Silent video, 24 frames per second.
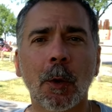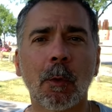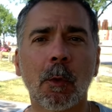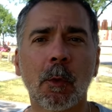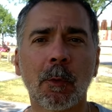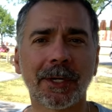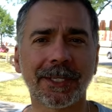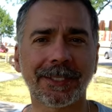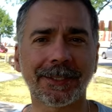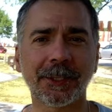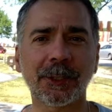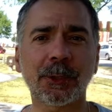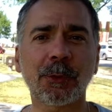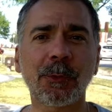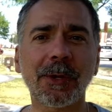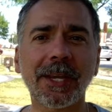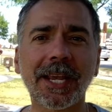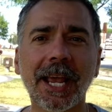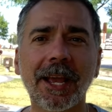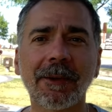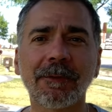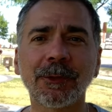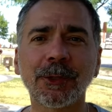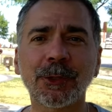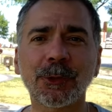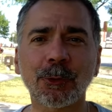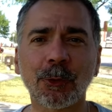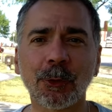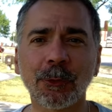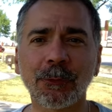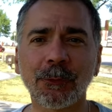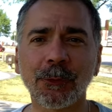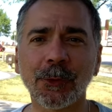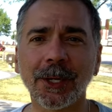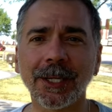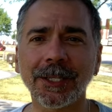Well, what does this week have in
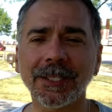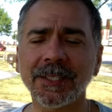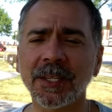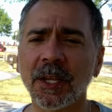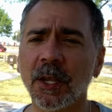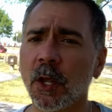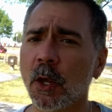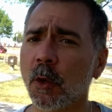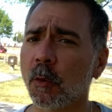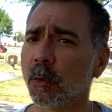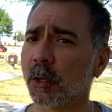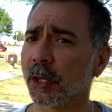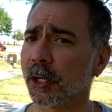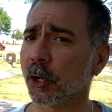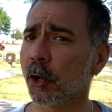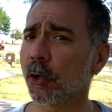store for us? Well,